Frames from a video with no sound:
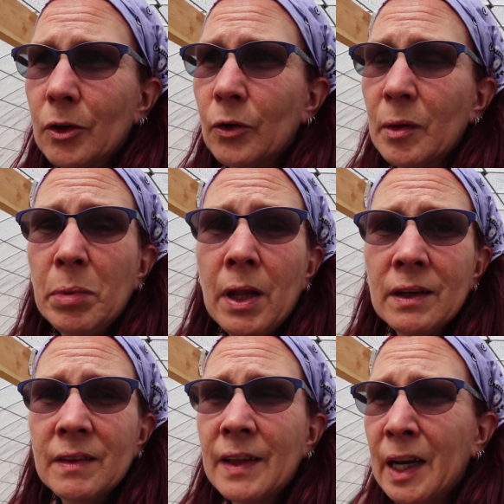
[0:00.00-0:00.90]
or the
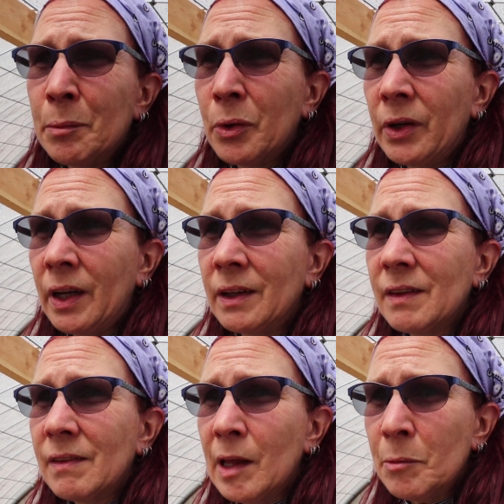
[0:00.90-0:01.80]
plugs that I put
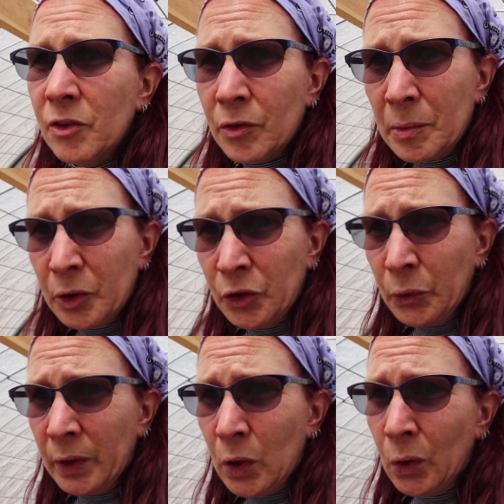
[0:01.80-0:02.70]
in. Some of them are
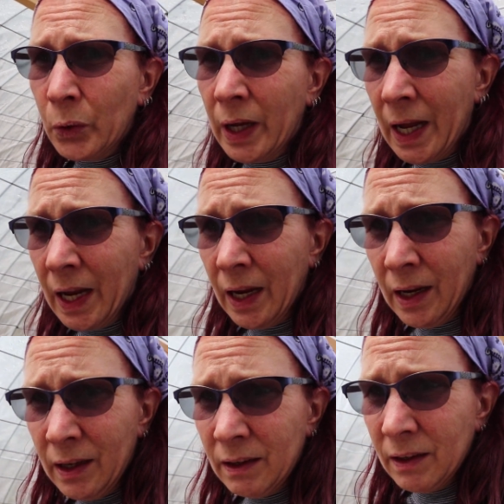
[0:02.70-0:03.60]
doing
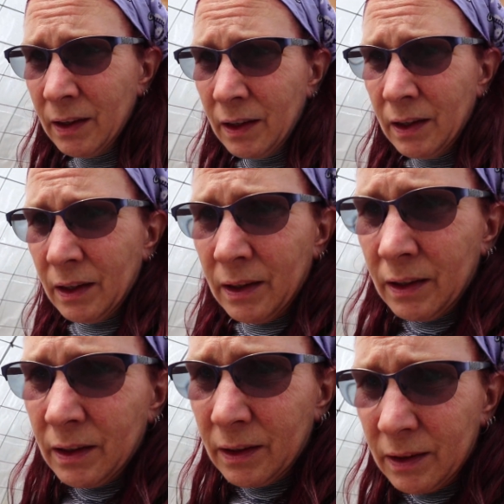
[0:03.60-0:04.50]
okay.
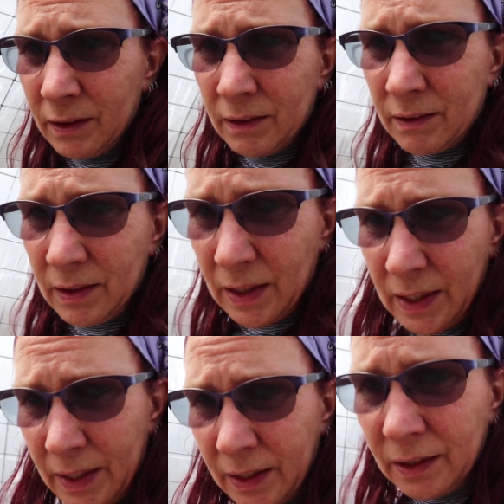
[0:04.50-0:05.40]
It's
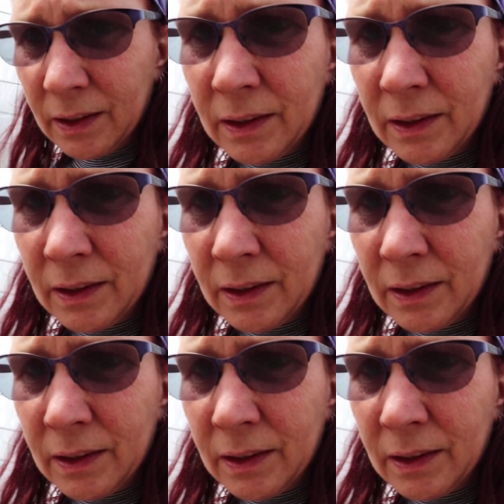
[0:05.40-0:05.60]
like